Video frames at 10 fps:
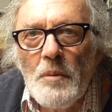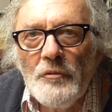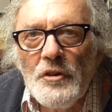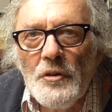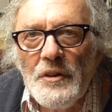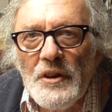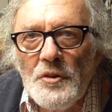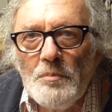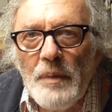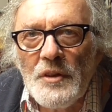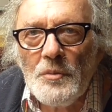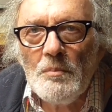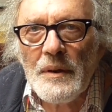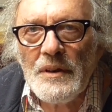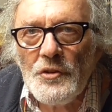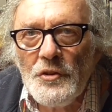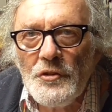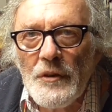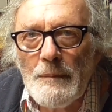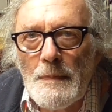up a few of these bits and
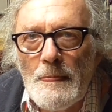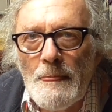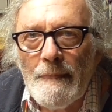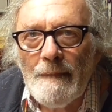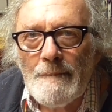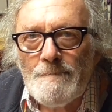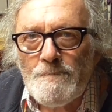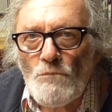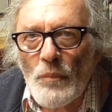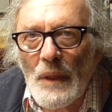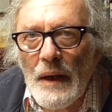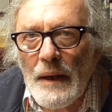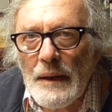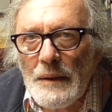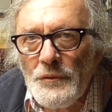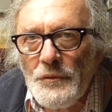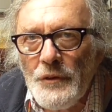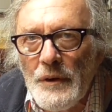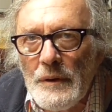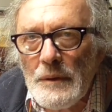pieces,
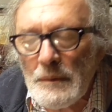and